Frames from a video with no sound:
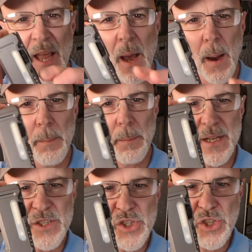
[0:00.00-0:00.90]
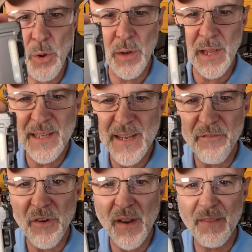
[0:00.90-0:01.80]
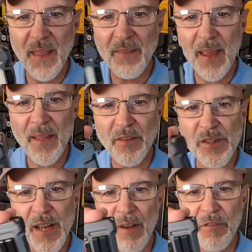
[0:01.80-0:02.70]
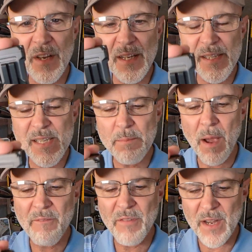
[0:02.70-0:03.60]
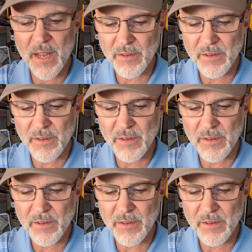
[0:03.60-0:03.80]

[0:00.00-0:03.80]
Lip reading: but it's totally different than the others. Now, if you didn't see my video